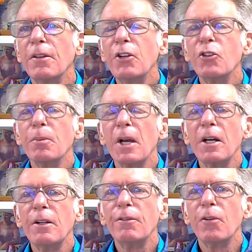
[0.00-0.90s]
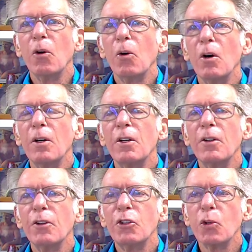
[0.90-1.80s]
These are mainly for
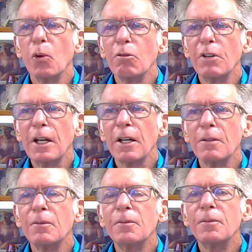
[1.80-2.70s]
the short rigger